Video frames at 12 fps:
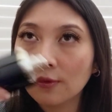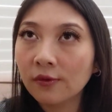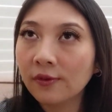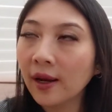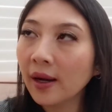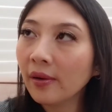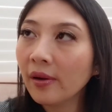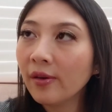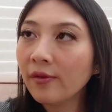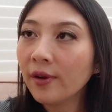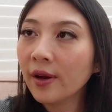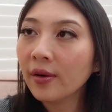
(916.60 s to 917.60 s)

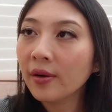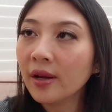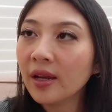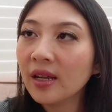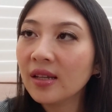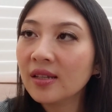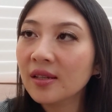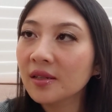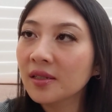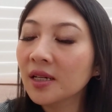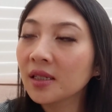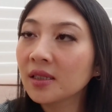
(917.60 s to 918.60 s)
Very, very
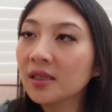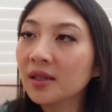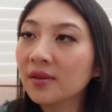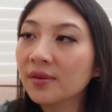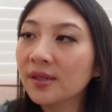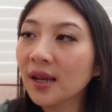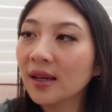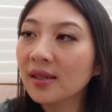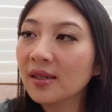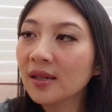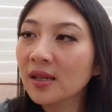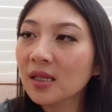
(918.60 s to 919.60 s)
seductive,
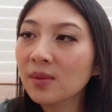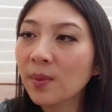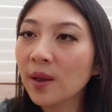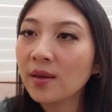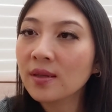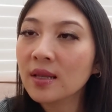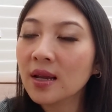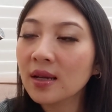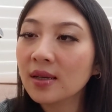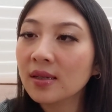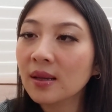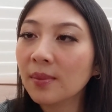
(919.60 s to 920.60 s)
sexy. It smells
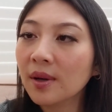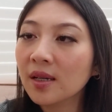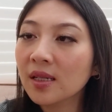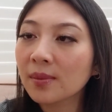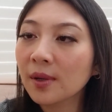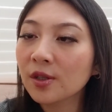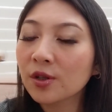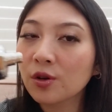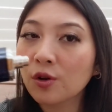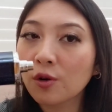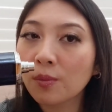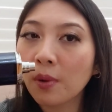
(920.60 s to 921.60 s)
like somebody's about to
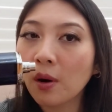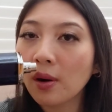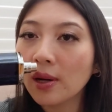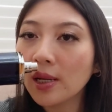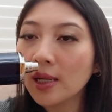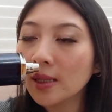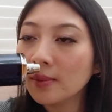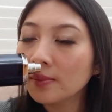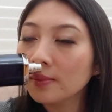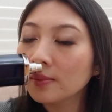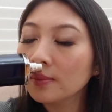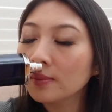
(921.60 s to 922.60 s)
go to party
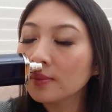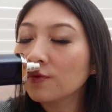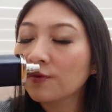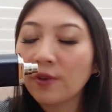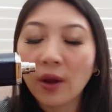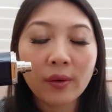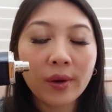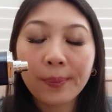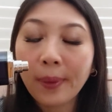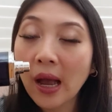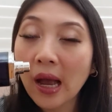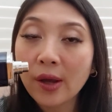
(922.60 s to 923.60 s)
very
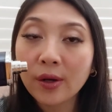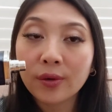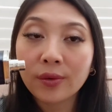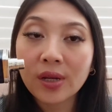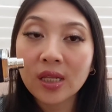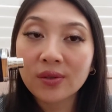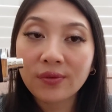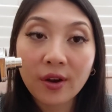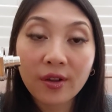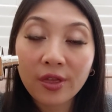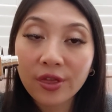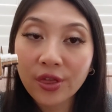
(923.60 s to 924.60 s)
powdery, it's
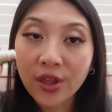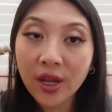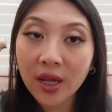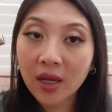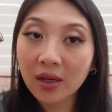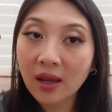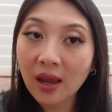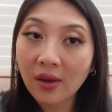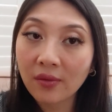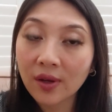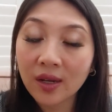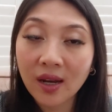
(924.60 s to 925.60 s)
very thick and
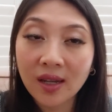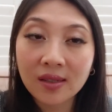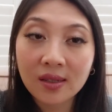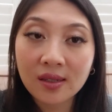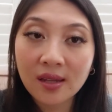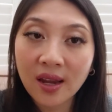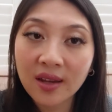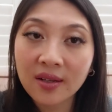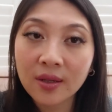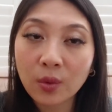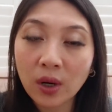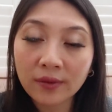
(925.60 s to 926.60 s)
heavy. It has this
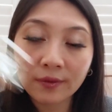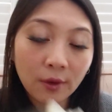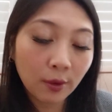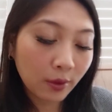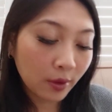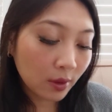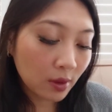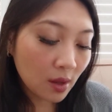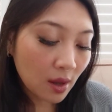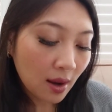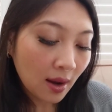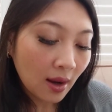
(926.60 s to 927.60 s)
heavy white
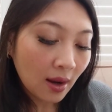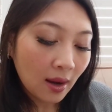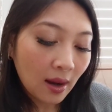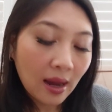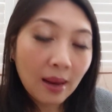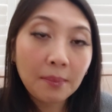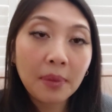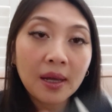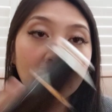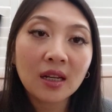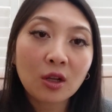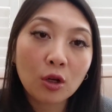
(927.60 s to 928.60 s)
floral,
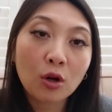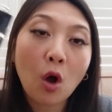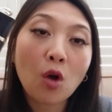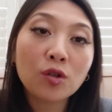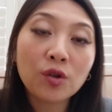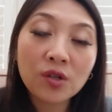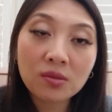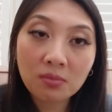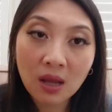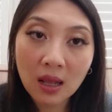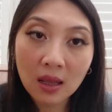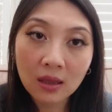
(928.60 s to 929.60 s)
but it could also
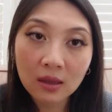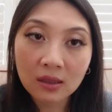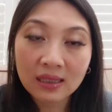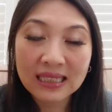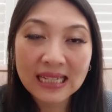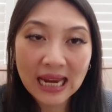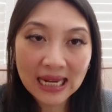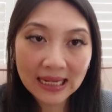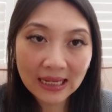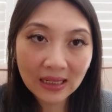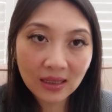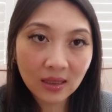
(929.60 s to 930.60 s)
smell
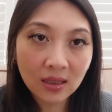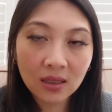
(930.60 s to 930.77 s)
dated,